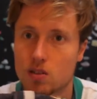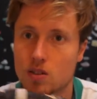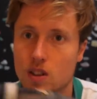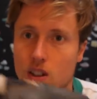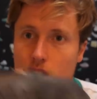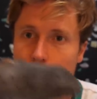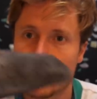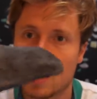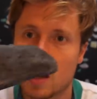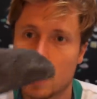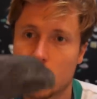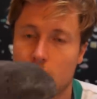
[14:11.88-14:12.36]
So I
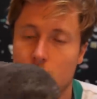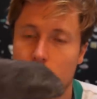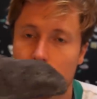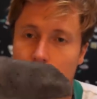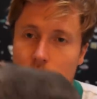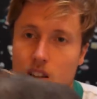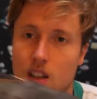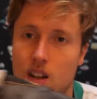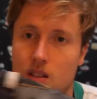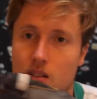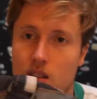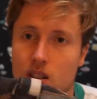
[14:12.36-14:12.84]

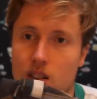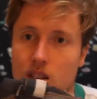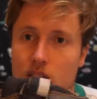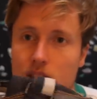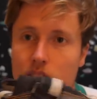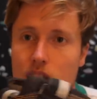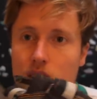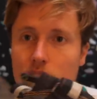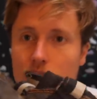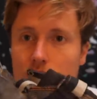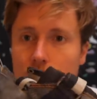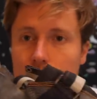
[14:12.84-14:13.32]
cannot
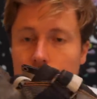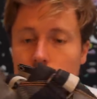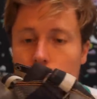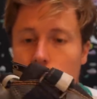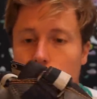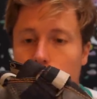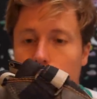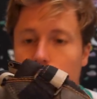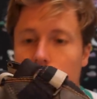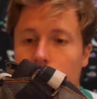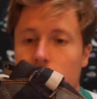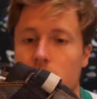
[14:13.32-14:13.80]
guarantee that this
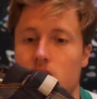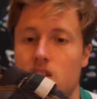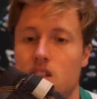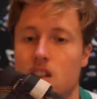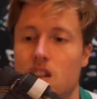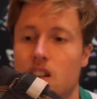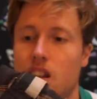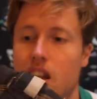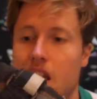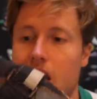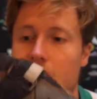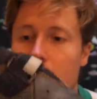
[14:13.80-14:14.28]
shoe is
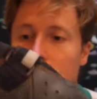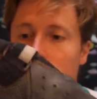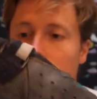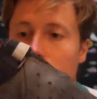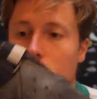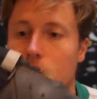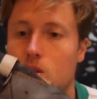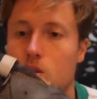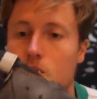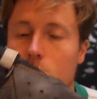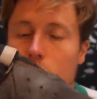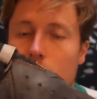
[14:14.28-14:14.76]
still as
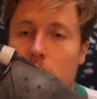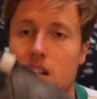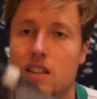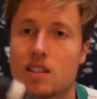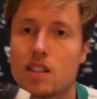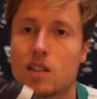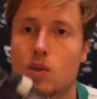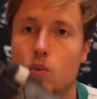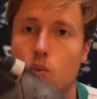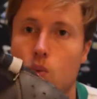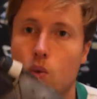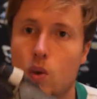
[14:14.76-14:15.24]
good as
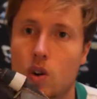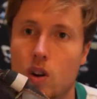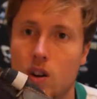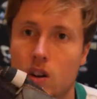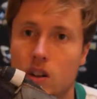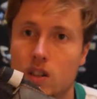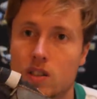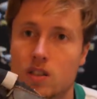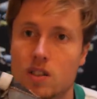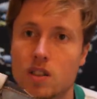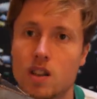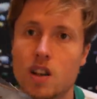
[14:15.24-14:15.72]
it
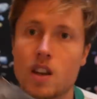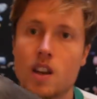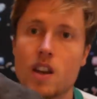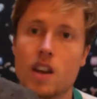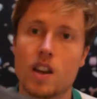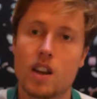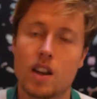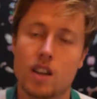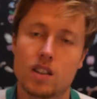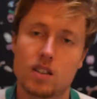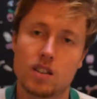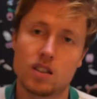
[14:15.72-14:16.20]
was,
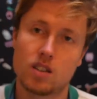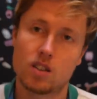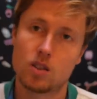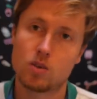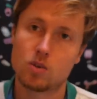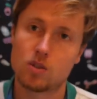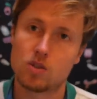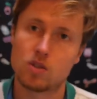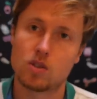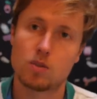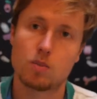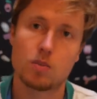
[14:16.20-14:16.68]
as it
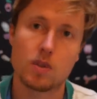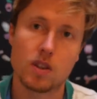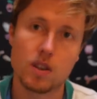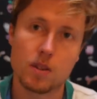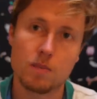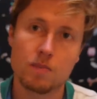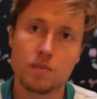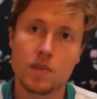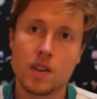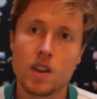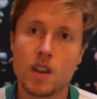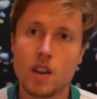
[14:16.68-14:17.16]
used to
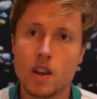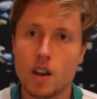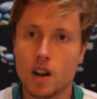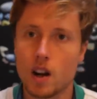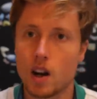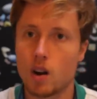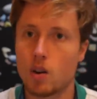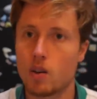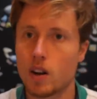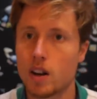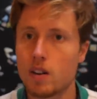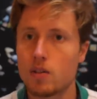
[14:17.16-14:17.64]
be.
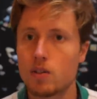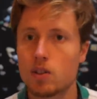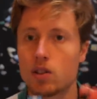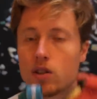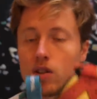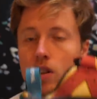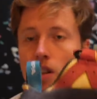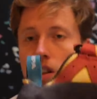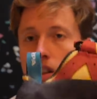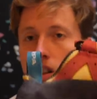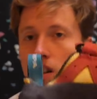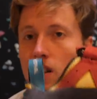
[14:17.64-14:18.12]

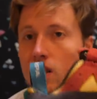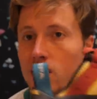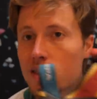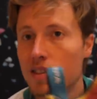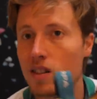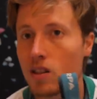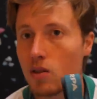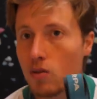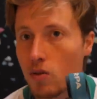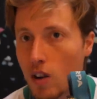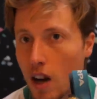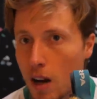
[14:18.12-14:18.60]
However, at least
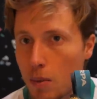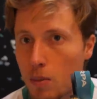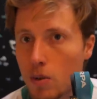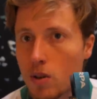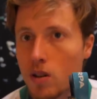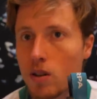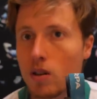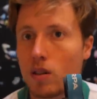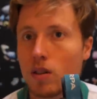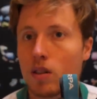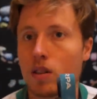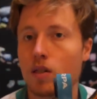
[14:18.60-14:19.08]
the
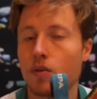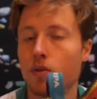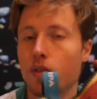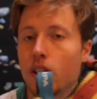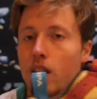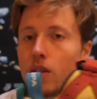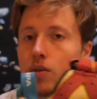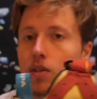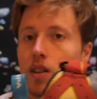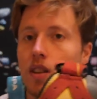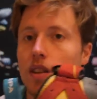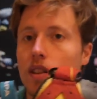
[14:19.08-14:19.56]
rubber on the
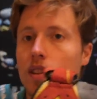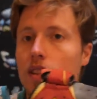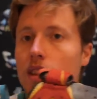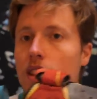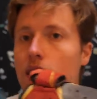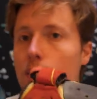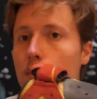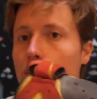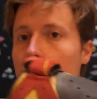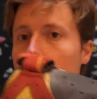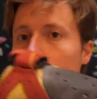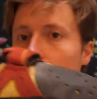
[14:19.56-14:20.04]
five ten
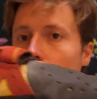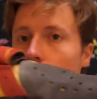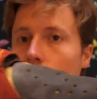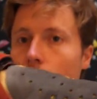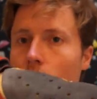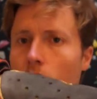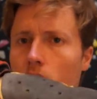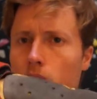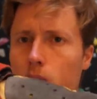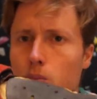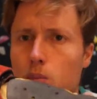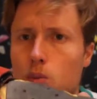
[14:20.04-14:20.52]
team is a
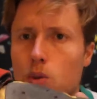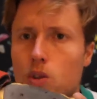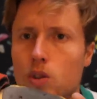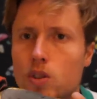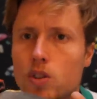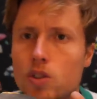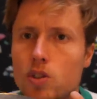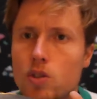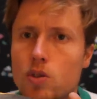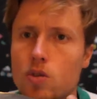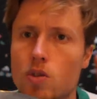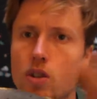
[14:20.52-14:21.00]
lot
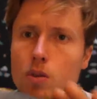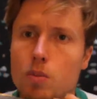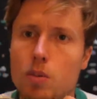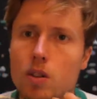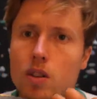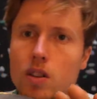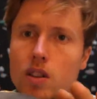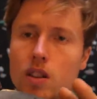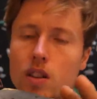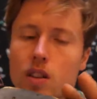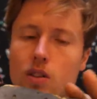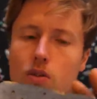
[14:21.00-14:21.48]
more
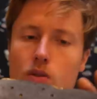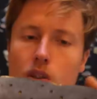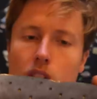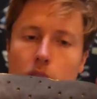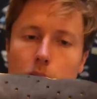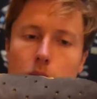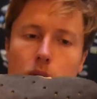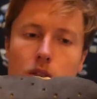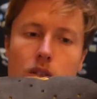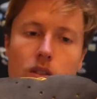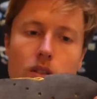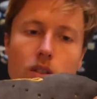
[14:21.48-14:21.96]
durable than the
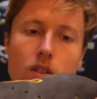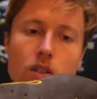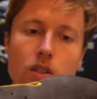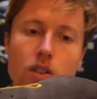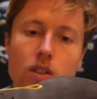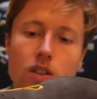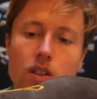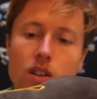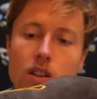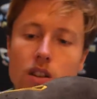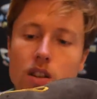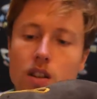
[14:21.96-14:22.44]
rubber
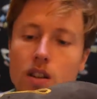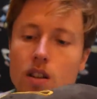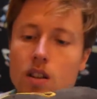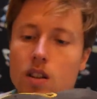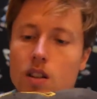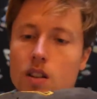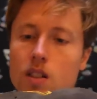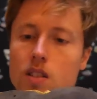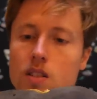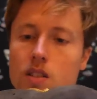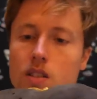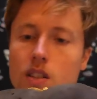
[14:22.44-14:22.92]
on the
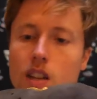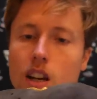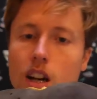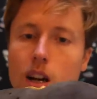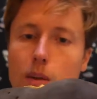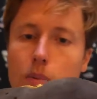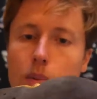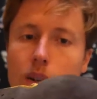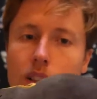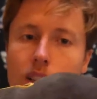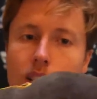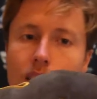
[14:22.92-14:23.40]
uh,
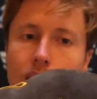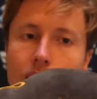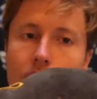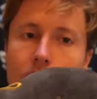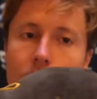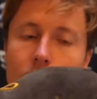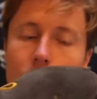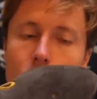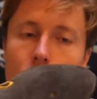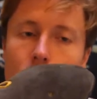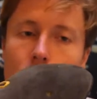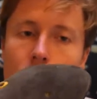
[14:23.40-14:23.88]
Scarpa
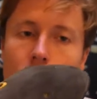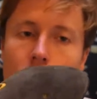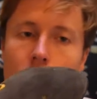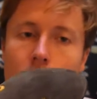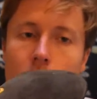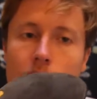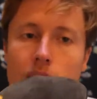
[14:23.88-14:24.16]
Drago,